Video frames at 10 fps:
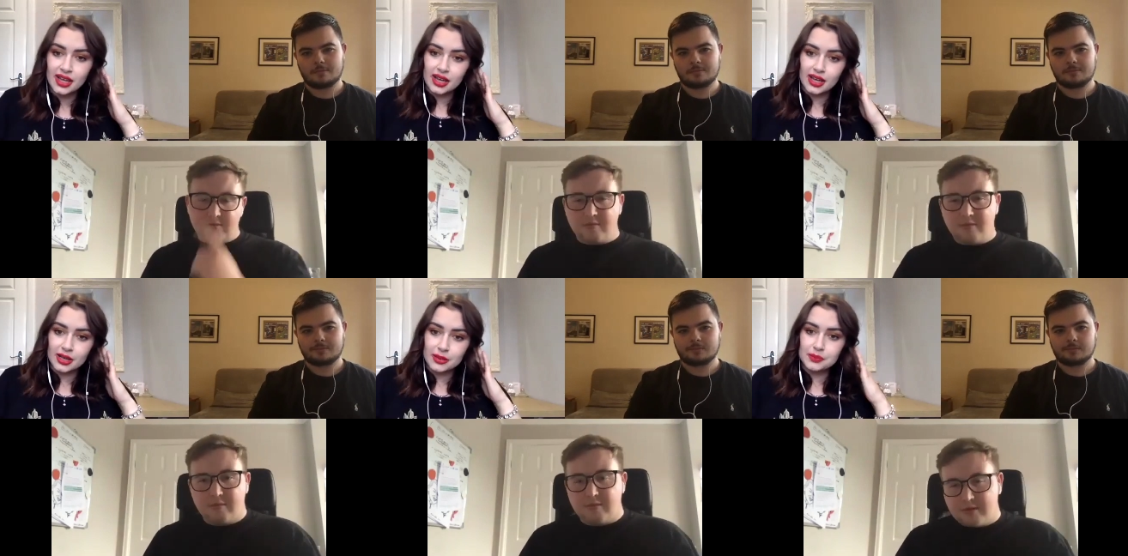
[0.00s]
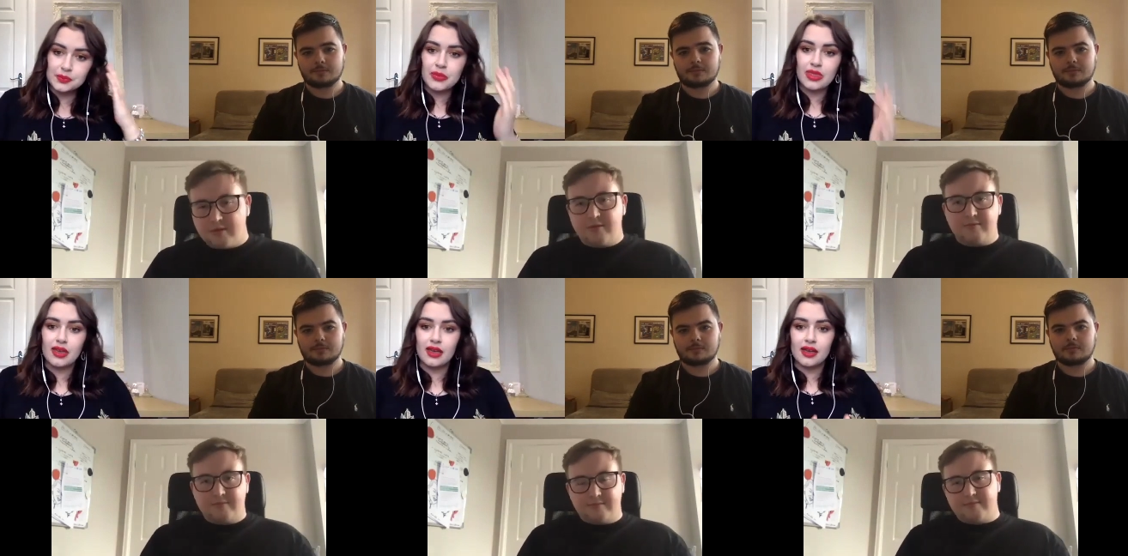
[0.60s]
Speaker 1: Um,
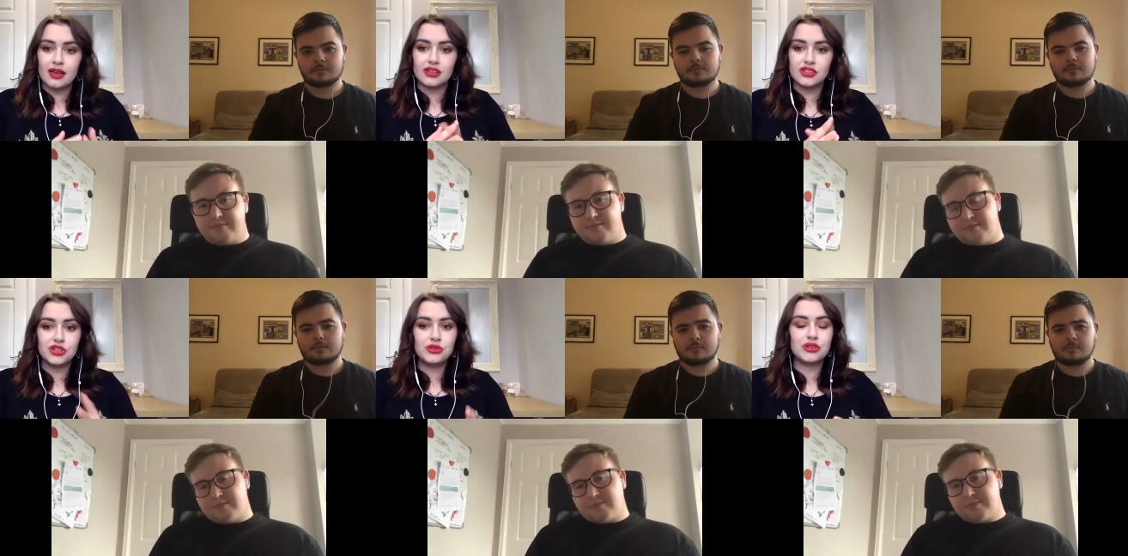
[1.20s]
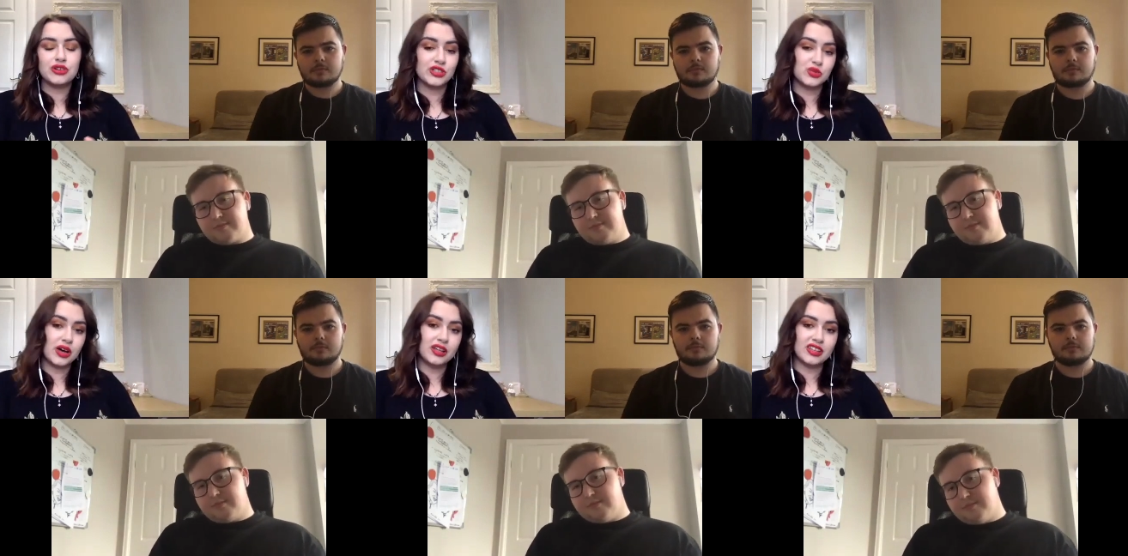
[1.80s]
Duke has
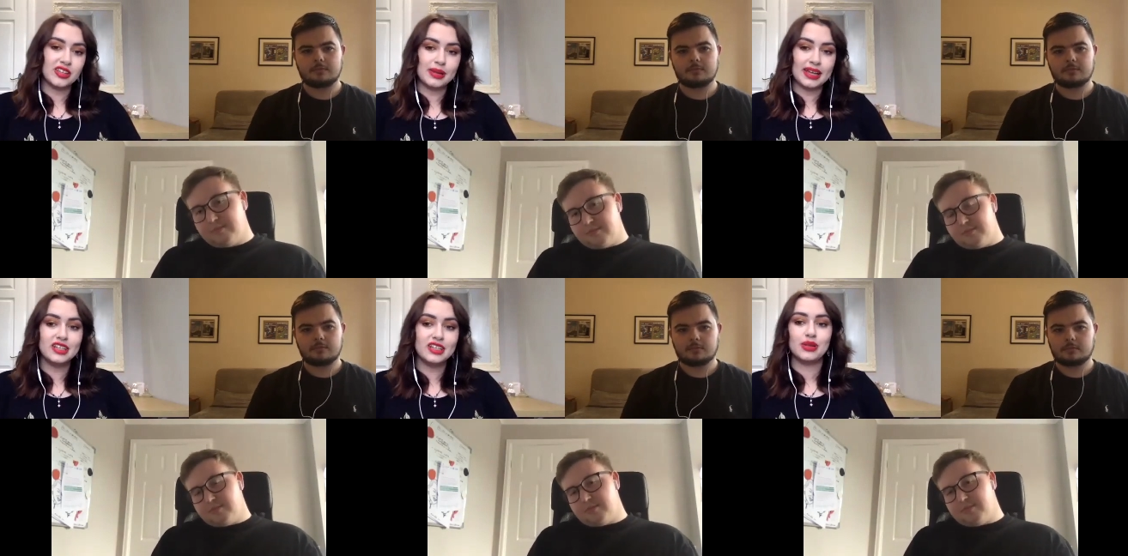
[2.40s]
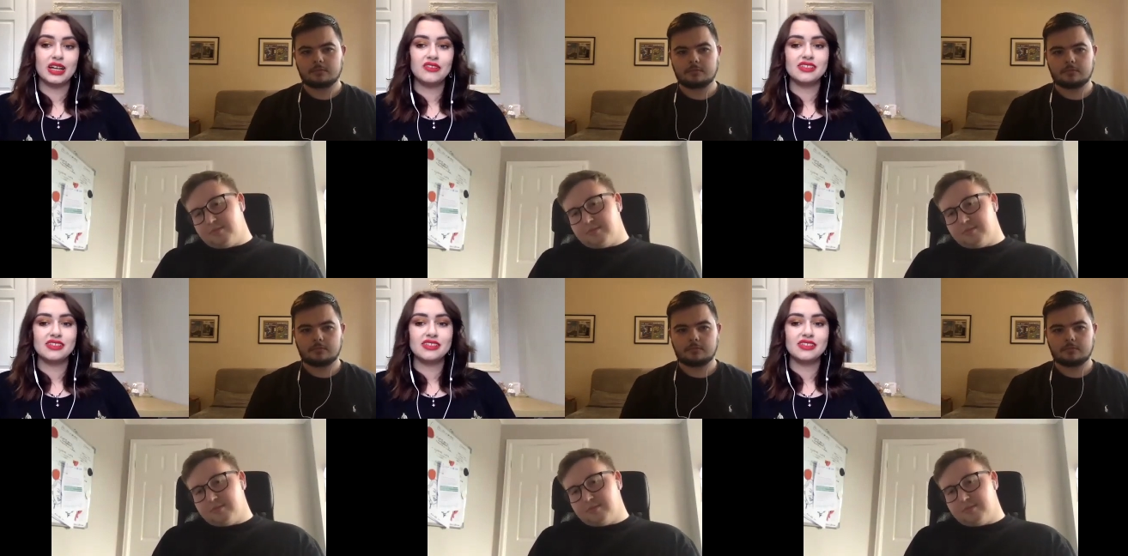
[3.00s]
won the Players Player of the